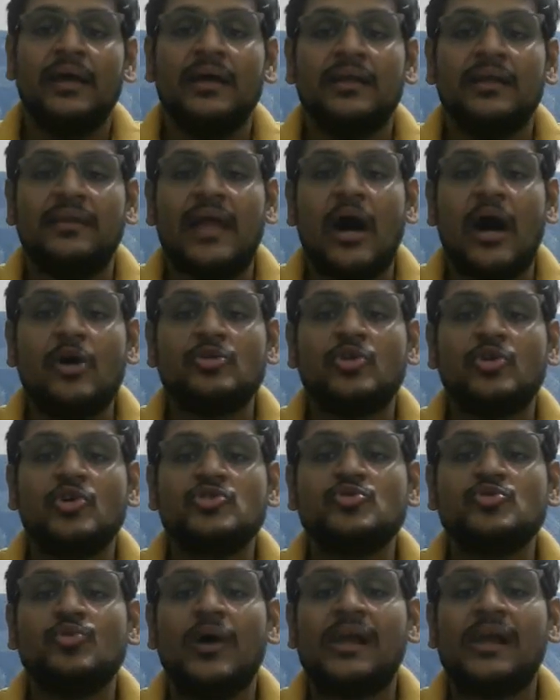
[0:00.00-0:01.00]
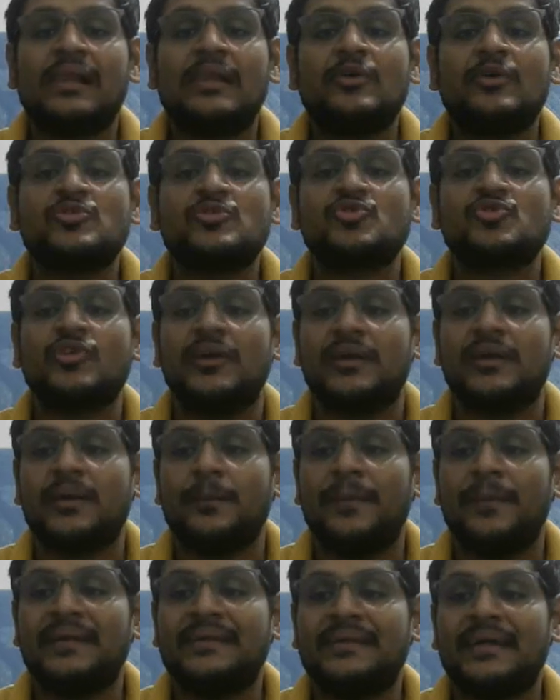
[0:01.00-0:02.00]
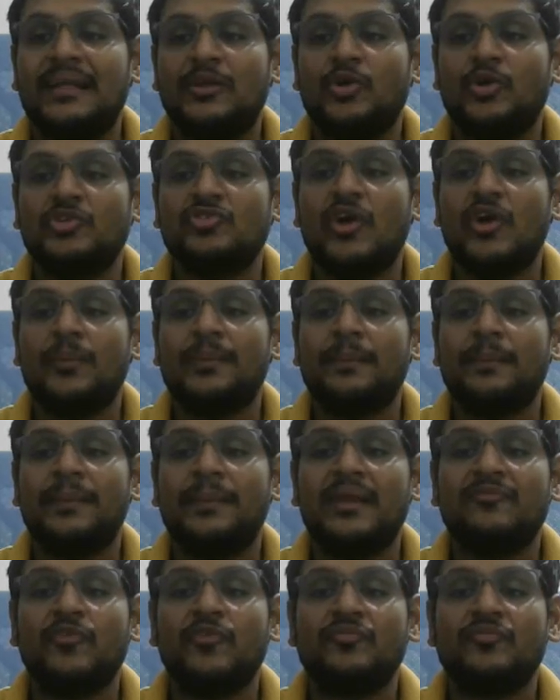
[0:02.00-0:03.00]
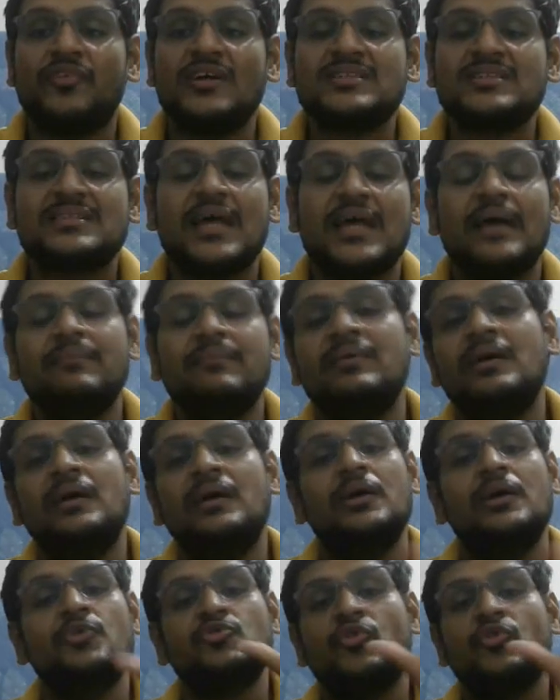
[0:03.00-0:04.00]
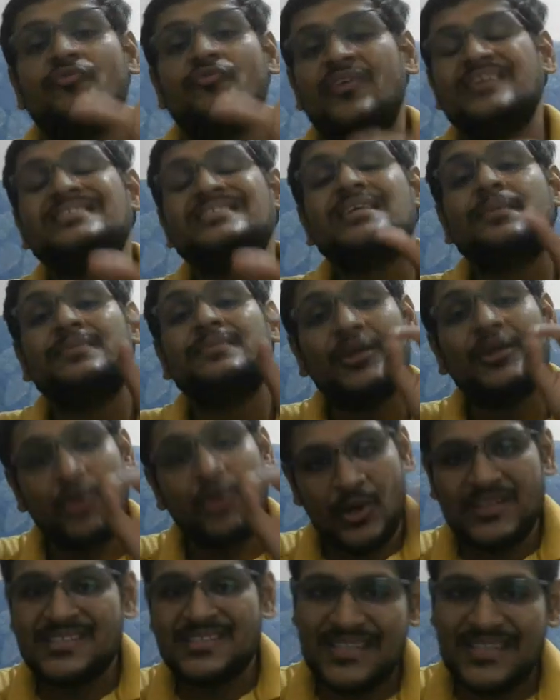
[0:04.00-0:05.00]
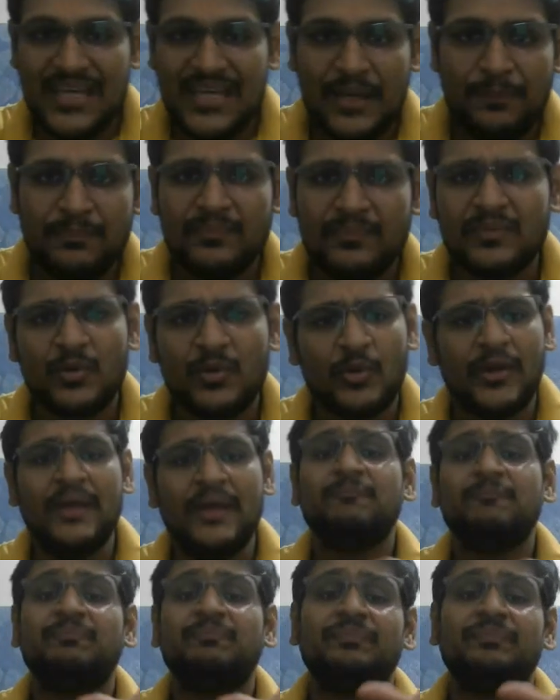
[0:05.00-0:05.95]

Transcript: Now those who are new student, basically those who are preparing for first time, so which subject you can skip, okay?